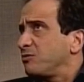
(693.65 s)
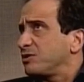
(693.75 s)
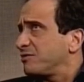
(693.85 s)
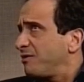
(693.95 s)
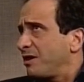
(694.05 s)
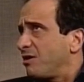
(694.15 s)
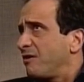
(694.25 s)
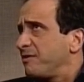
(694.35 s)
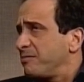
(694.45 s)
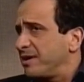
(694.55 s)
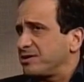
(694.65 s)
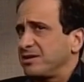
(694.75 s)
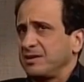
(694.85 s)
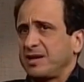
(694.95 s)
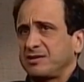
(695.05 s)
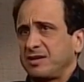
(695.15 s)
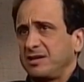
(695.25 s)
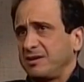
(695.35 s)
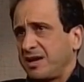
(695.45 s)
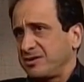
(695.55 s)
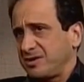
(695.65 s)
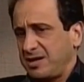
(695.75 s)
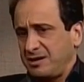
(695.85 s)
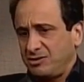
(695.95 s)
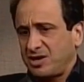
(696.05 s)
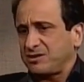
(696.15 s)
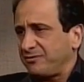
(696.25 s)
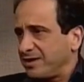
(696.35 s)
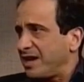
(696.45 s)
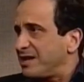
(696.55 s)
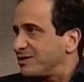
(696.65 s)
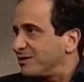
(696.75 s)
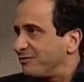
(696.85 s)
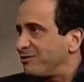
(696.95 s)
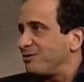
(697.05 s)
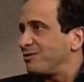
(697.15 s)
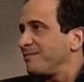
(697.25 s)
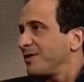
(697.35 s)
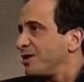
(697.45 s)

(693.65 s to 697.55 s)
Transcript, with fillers: which is very often mentioned as a as a justification for